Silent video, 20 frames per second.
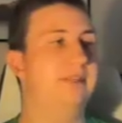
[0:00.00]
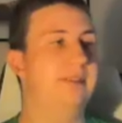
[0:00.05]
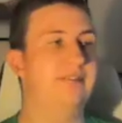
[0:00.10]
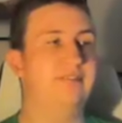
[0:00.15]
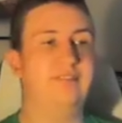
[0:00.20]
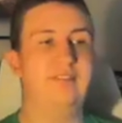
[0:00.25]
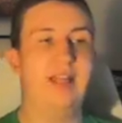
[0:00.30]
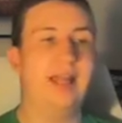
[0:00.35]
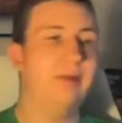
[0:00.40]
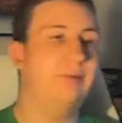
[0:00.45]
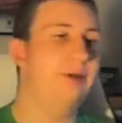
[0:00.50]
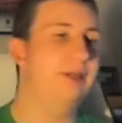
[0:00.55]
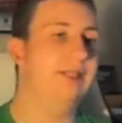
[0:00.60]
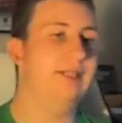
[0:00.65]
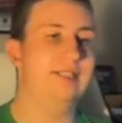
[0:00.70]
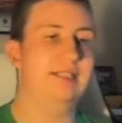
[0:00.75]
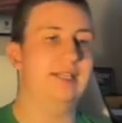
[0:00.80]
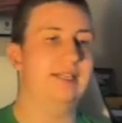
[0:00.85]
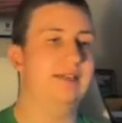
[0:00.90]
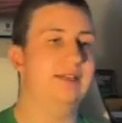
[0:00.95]
the flywheel
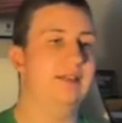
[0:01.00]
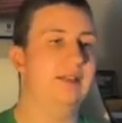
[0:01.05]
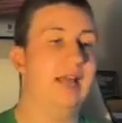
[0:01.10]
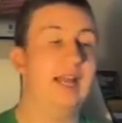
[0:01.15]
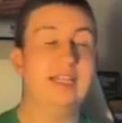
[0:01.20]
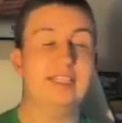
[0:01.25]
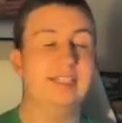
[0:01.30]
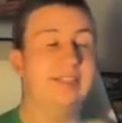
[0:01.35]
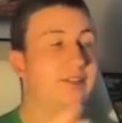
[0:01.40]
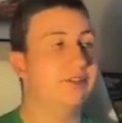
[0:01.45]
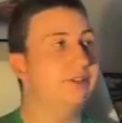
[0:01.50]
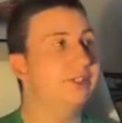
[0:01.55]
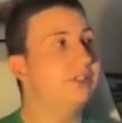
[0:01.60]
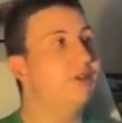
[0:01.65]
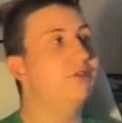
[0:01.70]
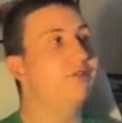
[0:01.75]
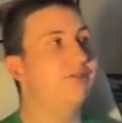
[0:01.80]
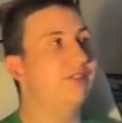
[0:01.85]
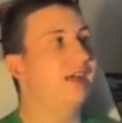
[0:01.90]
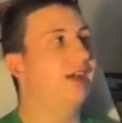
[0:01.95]
is like, actually there is
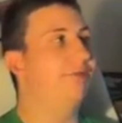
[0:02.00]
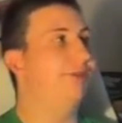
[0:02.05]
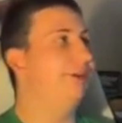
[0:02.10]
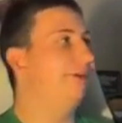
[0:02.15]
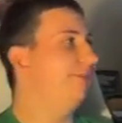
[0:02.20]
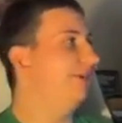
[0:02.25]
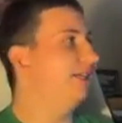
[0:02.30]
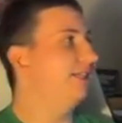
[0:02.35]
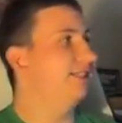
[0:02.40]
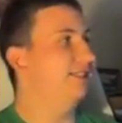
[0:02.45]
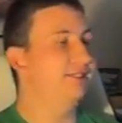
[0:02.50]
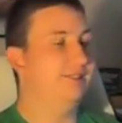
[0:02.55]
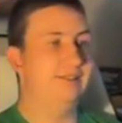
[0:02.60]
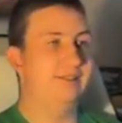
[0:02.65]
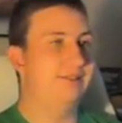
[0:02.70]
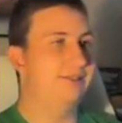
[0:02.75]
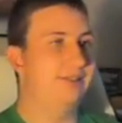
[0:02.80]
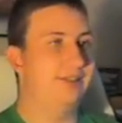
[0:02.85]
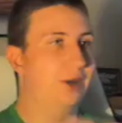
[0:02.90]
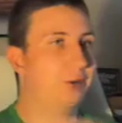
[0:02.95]
no flywheel because
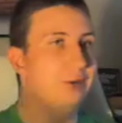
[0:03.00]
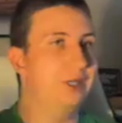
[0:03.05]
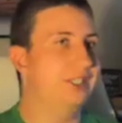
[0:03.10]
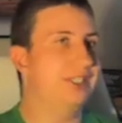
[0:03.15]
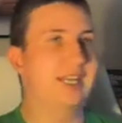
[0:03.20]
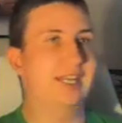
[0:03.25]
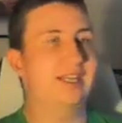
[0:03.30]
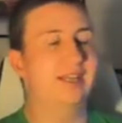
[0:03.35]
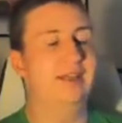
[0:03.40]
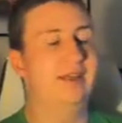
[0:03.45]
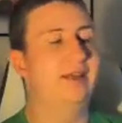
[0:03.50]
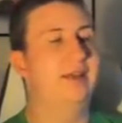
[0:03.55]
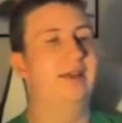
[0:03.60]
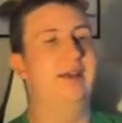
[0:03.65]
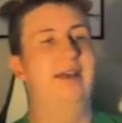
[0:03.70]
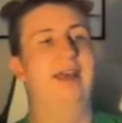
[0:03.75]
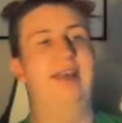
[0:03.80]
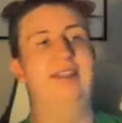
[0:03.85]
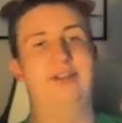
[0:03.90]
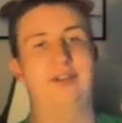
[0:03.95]
Koenigsegg
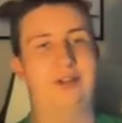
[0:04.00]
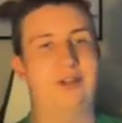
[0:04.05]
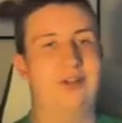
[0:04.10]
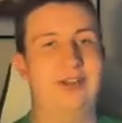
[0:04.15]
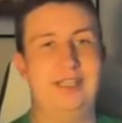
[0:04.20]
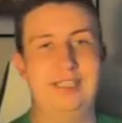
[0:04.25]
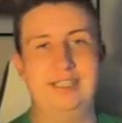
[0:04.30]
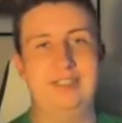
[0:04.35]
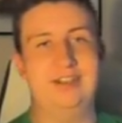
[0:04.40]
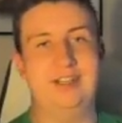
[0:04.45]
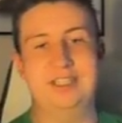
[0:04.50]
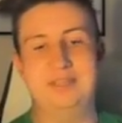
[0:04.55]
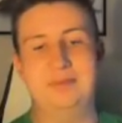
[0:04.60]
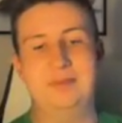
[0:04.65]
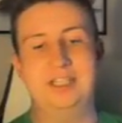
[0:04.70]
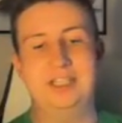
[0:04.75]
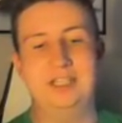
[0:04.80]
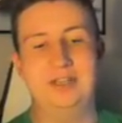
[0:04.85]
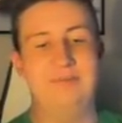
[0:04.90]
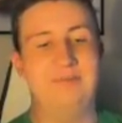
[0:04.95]
and their crazy
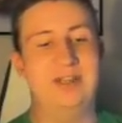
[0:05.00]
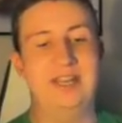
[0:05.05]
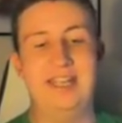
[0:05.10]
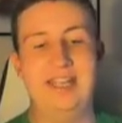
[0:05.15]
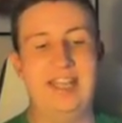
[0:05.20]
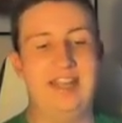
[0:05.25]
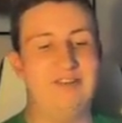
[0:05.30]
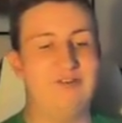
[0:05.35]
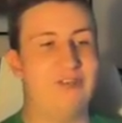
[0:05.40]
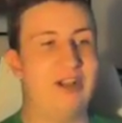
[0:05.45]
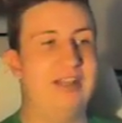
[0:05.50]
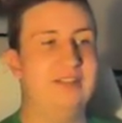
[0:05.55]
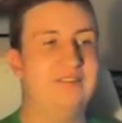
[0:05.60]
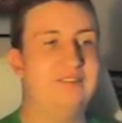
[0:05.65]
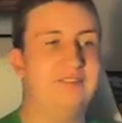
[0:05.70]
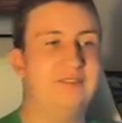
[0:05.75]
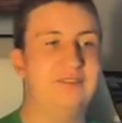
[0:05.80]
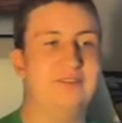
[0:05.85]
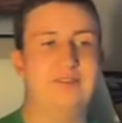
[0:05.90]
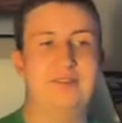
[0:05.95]
transmission, but it
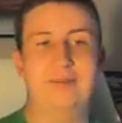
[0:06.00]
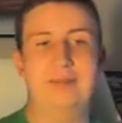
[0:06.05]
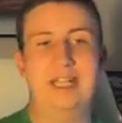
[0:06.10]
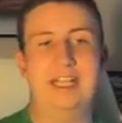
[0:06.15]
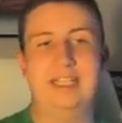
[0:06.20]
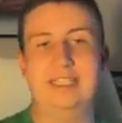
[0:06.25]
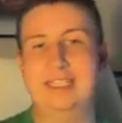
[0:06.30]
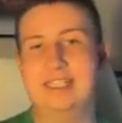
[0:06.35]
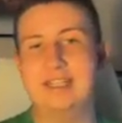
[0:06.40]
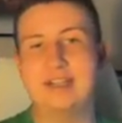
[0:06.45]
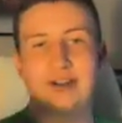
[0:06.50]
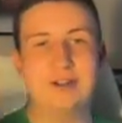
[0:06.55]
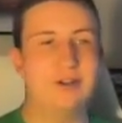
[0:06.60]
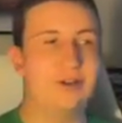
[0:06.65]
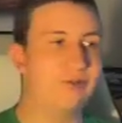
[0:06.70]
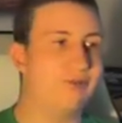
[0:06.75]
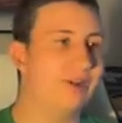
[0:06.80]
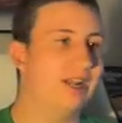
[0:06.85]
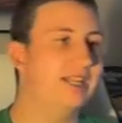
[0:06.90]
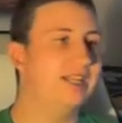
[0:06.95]
revs from like 0
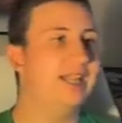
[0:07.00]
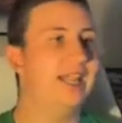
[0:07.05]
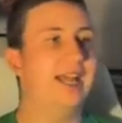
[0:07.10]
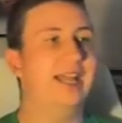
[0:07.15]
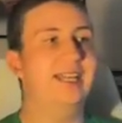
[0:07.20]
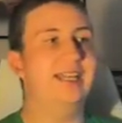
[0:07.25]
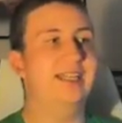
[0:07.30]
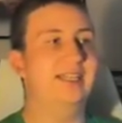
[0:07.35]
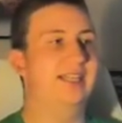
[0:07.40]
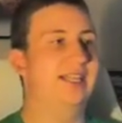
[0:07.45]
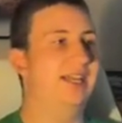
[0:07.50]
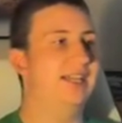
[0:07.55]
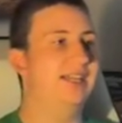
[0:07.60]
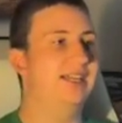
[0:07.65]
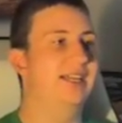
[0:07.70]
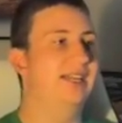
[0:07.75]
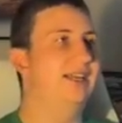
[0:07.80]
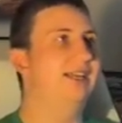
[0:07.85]
to redline in like